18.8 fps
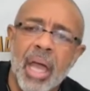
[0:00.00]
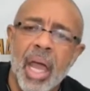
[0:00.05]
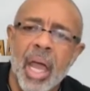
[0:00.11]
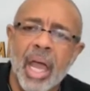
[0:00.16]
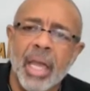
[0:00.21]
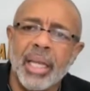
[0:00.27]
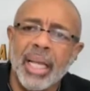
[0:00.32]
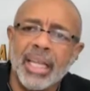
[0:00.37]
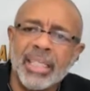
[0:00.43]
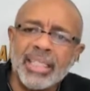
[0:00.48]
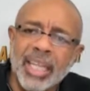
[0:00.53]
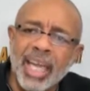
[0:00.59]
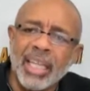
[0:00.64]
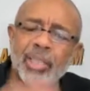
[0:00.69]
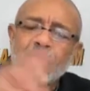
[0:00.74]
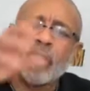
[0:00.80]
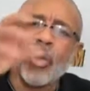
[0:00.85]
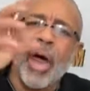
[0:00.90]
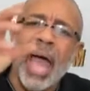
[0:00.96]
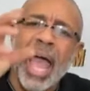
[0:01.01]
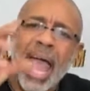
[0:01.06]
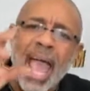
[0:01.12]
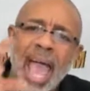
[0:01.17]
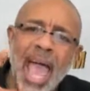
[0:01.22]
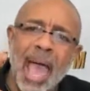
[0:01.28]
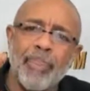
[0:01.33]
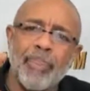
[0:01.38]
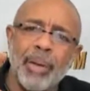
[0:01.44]
And let's get to a
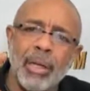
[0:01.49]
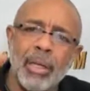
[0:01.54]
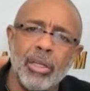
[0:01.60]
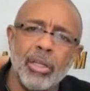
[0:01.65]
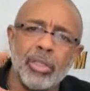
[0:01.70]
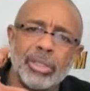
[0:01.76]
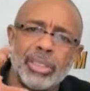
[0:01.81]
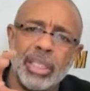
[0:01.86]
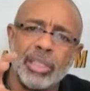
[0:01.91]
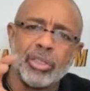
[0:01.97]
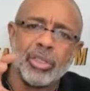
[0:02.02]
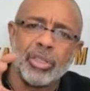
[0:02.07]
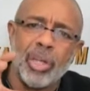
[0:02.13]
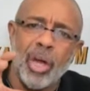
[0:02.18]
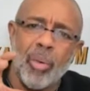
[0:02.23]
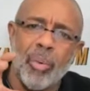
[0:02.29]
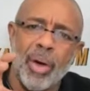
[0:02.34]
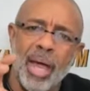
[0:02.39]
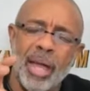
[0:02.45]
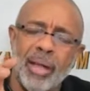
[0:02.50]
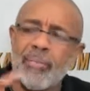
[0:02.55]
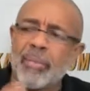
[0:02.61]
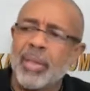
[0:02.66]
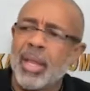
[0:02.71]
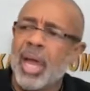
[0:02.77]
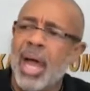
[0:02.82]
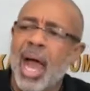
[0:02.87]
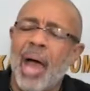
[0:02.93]
habit. You said, you know what?
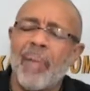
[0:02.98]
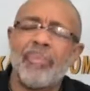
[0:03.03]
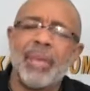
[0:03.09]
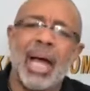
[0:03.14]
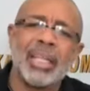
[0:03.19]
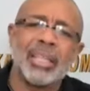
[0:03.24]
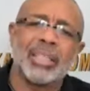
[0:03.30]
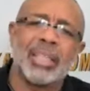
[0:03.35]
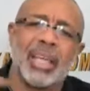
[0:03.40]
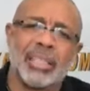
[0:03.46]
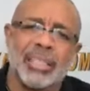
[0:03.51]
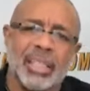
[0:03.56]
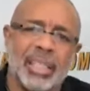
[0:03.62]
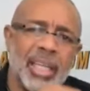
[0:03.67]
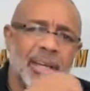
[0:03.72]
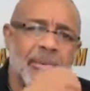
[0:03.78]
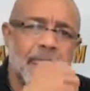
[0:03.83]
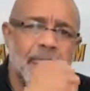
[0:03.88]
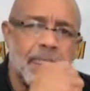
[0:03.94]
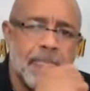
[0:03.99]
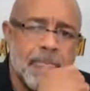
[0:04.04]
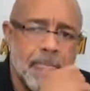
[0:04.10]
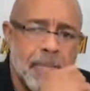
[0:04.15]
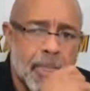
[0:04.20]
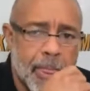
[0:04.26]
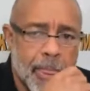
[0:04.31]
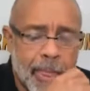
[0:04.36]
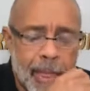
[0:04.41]
I'm not touching it.
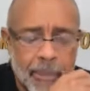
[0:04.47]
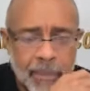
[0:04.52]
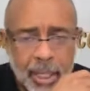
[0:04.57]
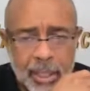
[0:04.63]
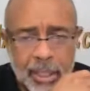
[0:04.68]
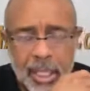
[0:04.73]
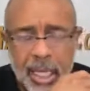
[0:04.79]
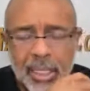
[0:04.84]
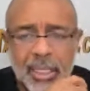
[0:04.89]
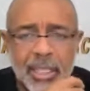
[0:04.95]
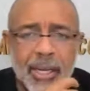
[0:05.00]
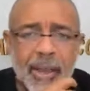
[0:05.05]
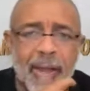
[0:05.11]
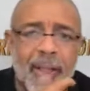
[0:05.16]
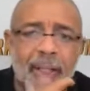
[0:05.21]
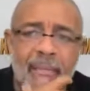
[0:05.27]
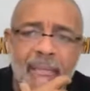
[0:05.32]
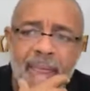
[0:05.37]
I'm not touching it.